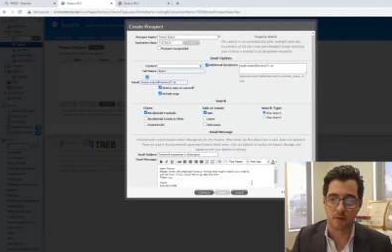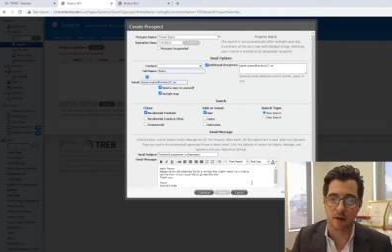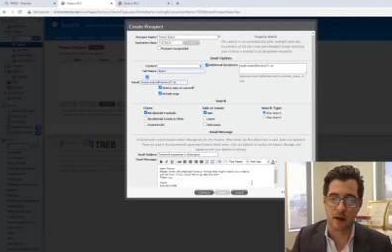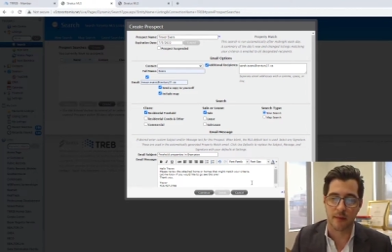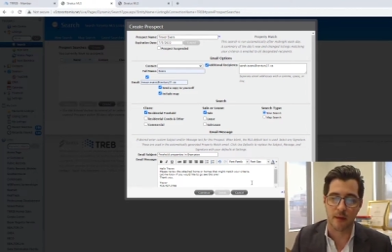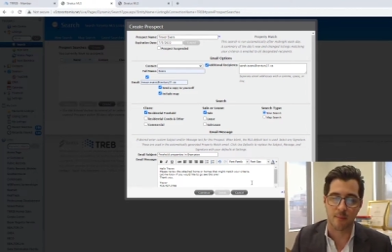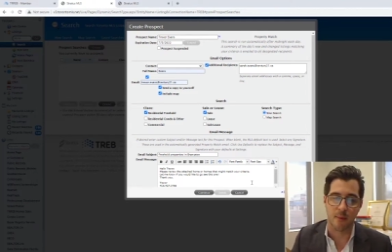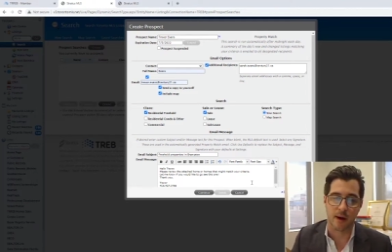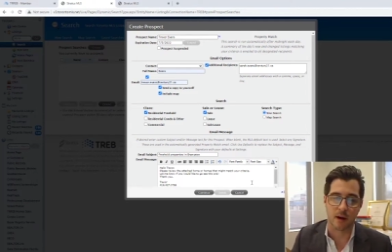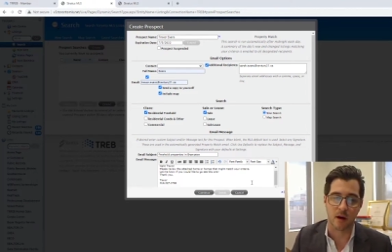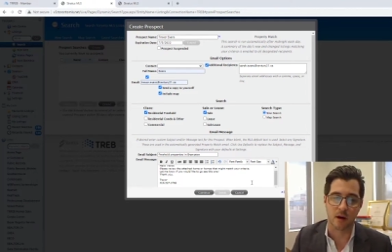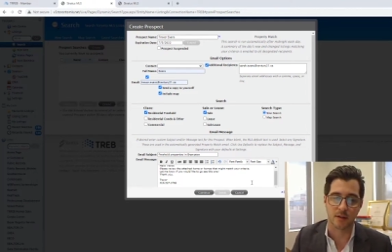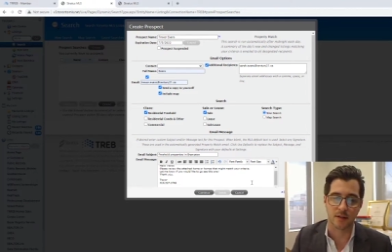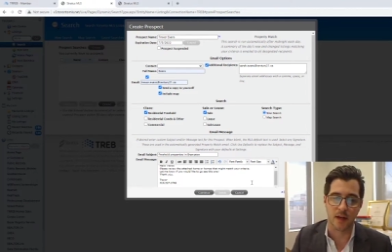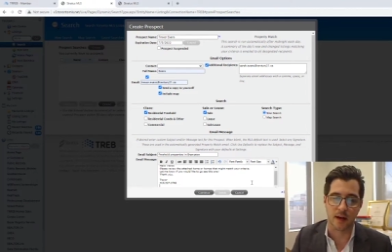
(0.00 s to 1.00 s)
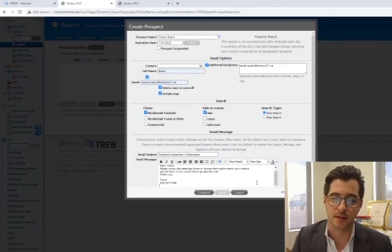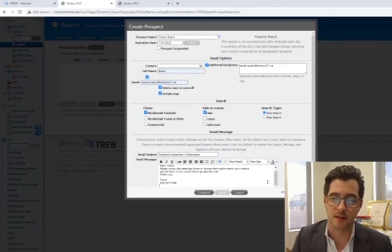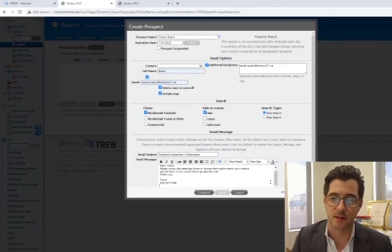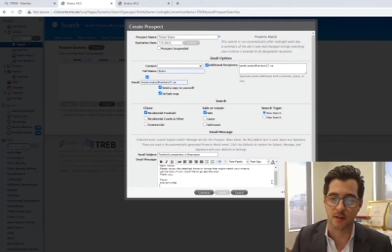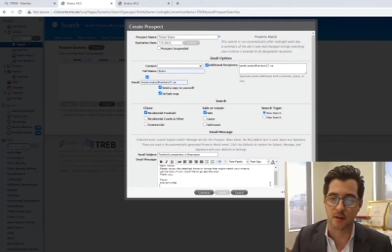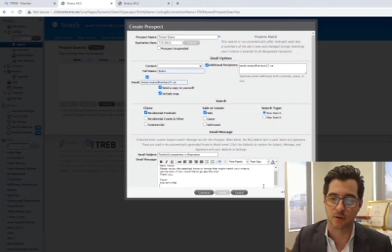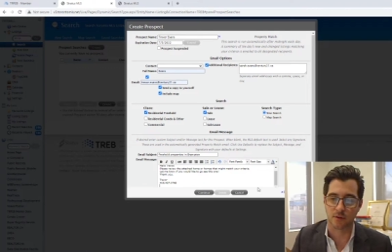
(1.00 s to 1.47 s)
And then my contact
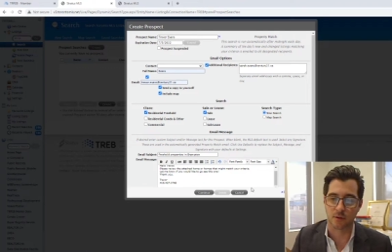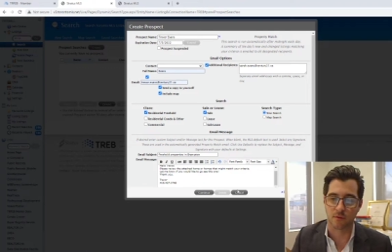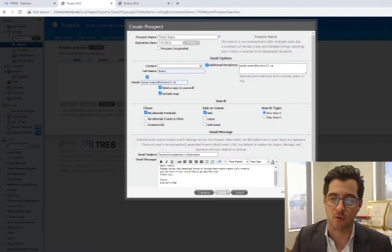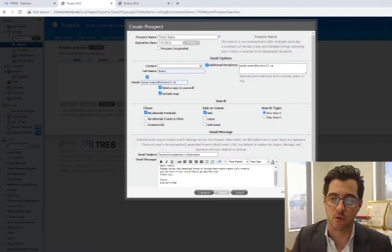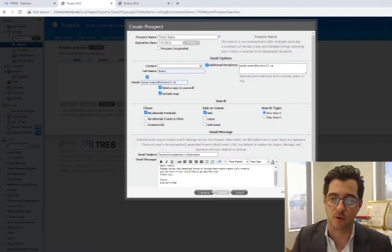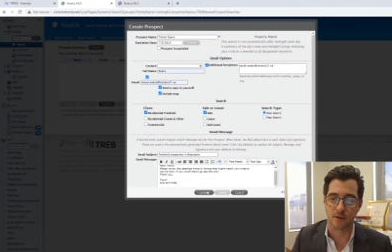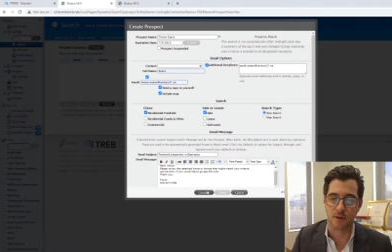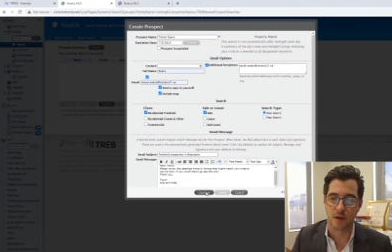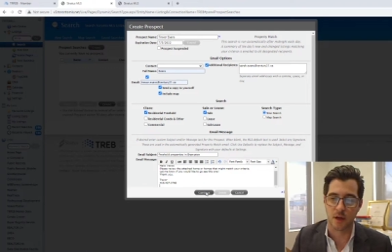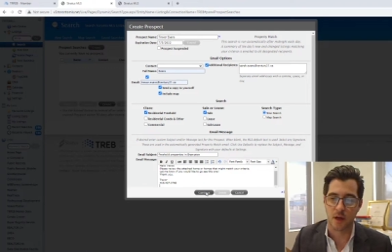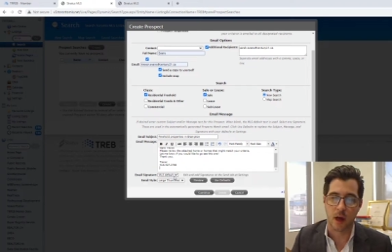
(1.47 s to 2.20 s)
details, of course.